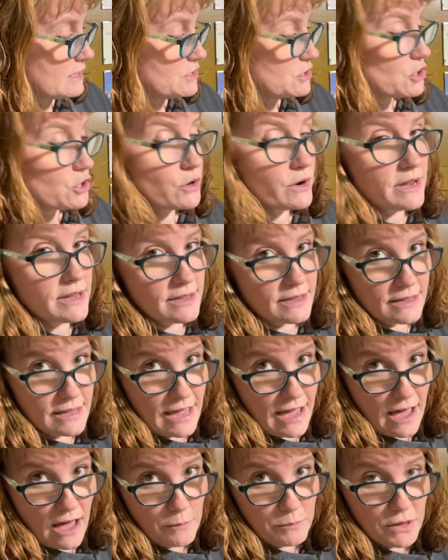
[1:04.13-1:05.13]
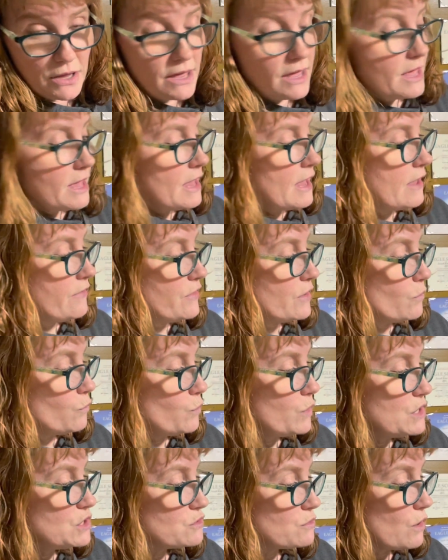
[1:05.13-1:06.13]
Creek Gap, and then
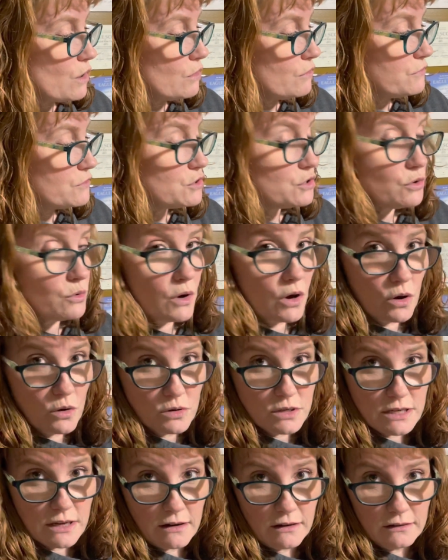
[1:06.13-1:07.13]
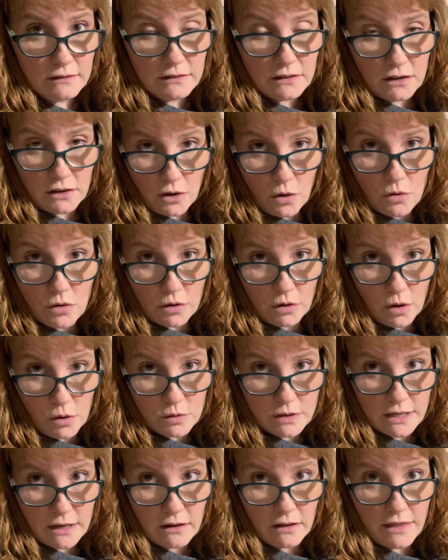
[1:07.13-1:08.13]
we drove to a hotel, a local
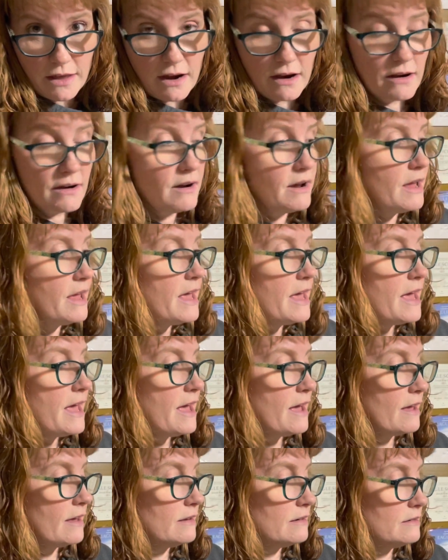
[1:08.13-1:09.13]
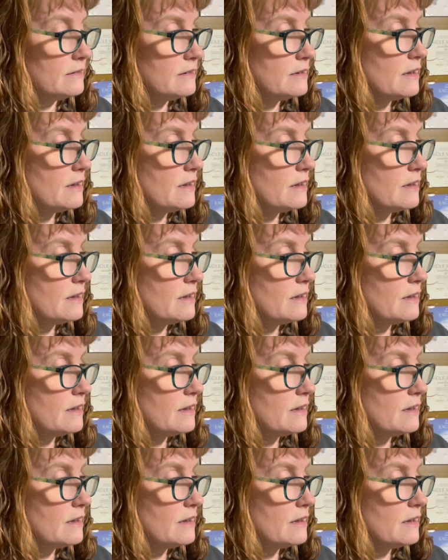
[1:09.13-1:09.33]
hotel there, and